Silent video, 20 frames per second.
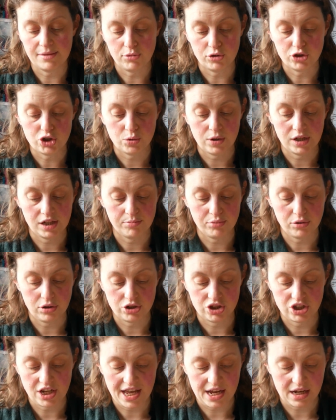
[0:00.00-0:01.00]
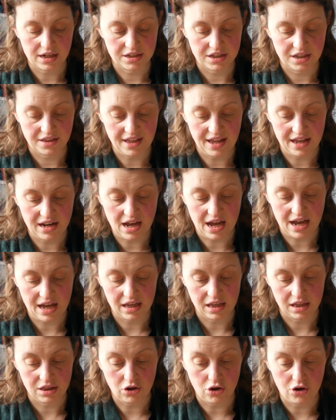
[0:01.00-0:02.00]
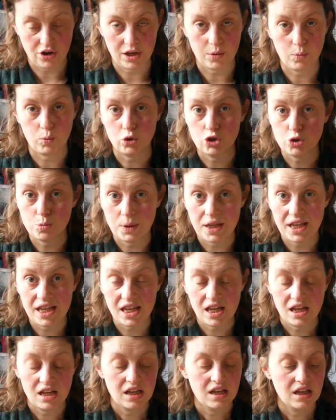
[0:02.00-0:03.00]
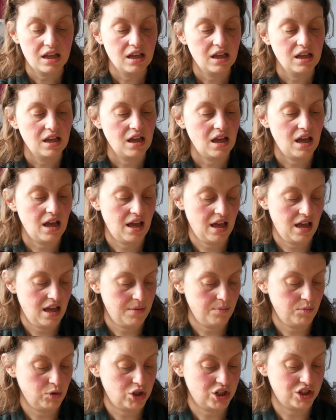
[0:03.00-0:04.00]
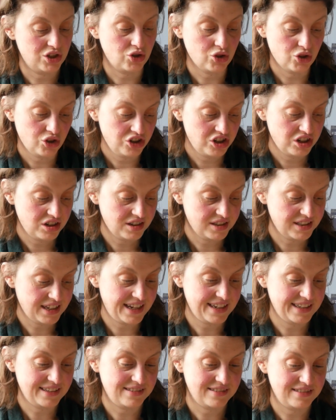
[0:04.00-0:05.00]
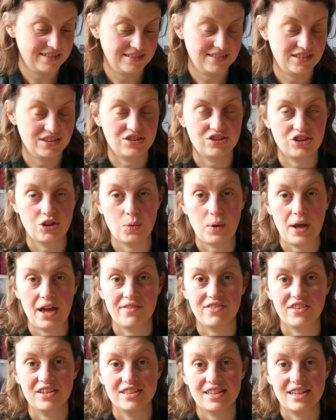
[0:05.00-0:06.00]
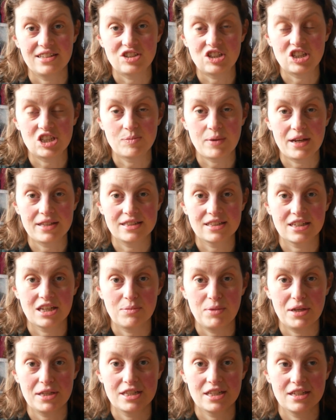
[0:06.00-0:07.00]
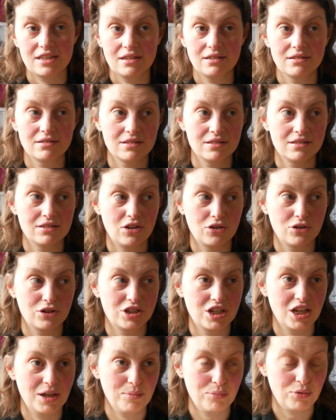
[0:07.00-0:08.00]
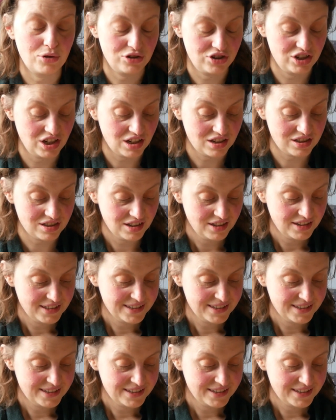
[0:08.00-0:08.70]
a much quicker project than I thought it would be, which is good because I just don't have the attention span to commit to long-term projects.